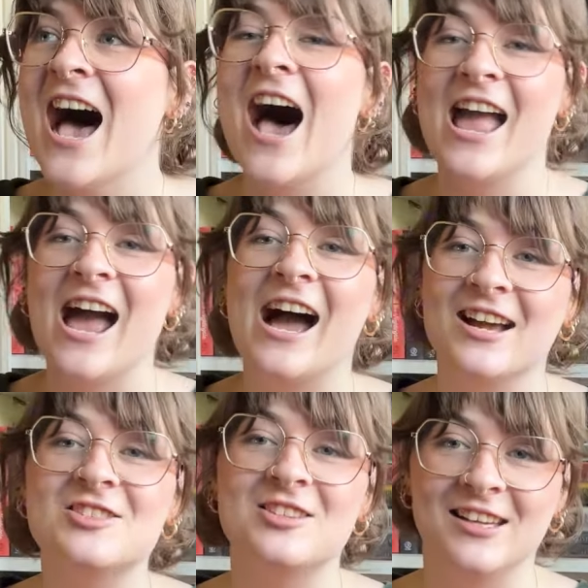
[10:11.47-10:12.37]
I
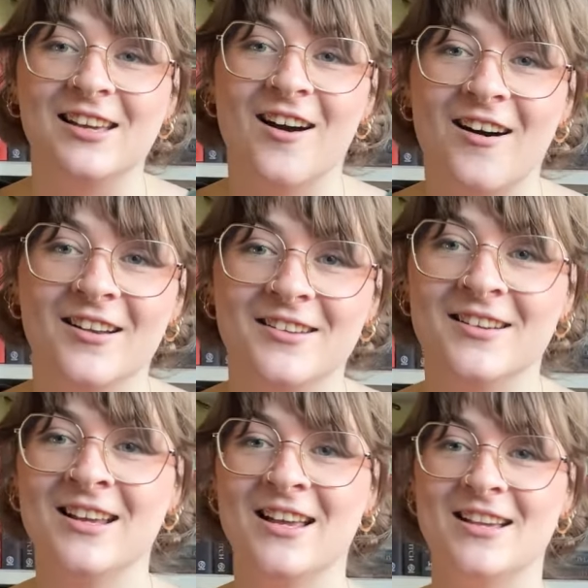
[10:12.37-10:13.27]
actually can't.
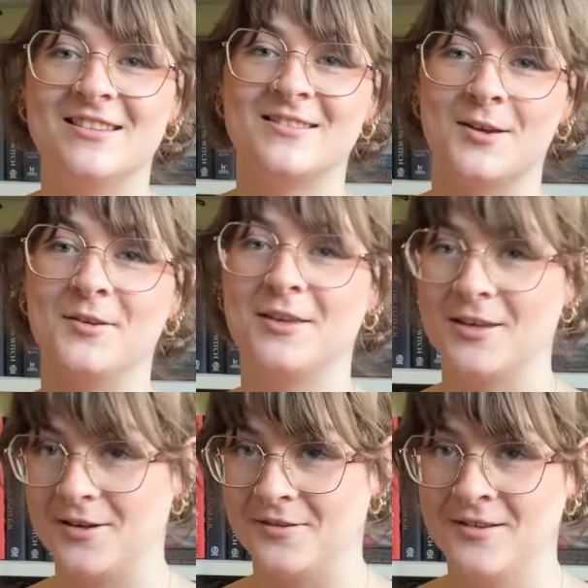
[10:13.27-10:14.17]
It's so
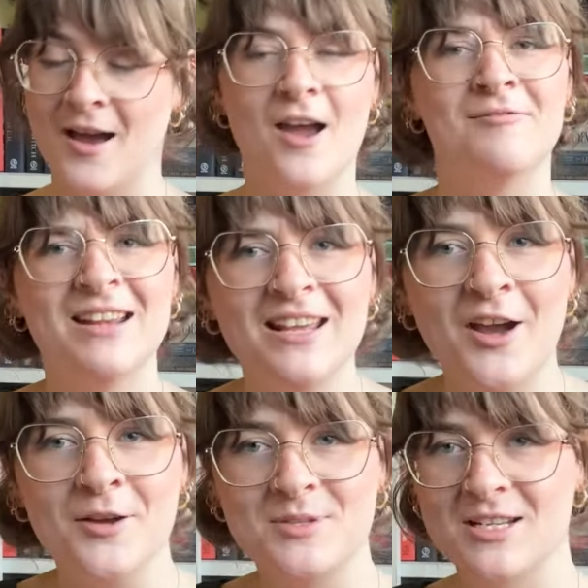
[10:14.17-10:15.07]
cute. I really
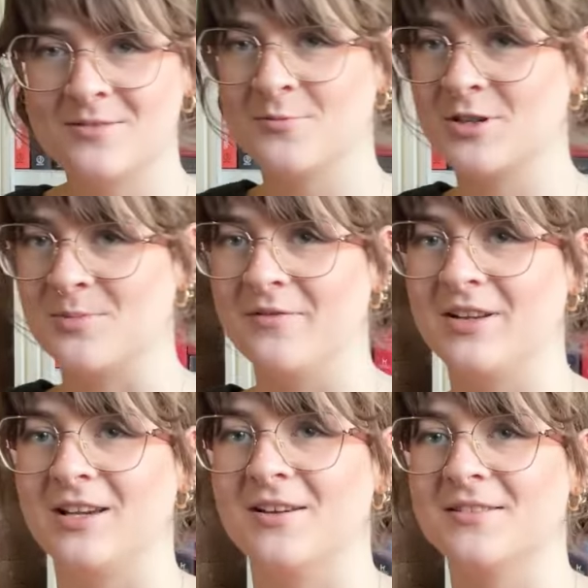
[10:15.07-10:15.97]
hope she doesn't watch my
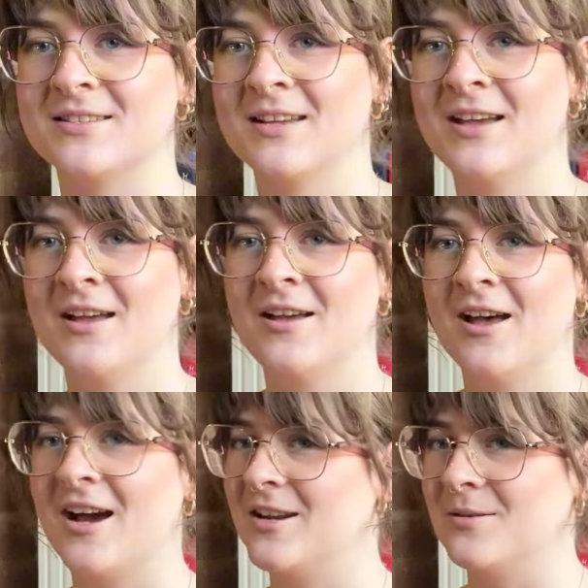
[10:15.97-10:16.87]
videos.
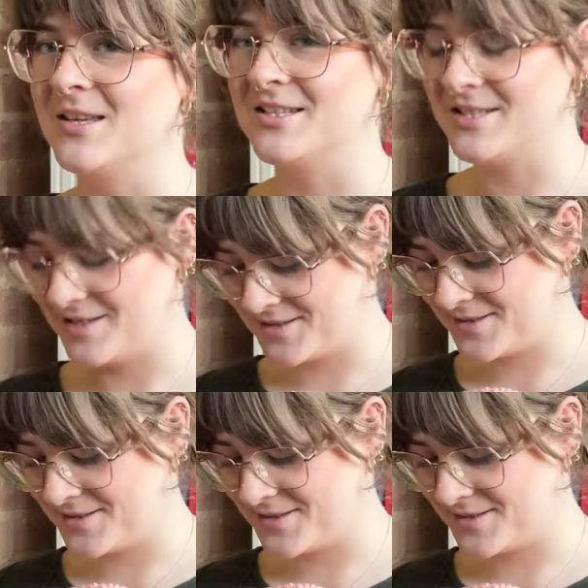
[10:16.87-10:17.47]
I don't think she does,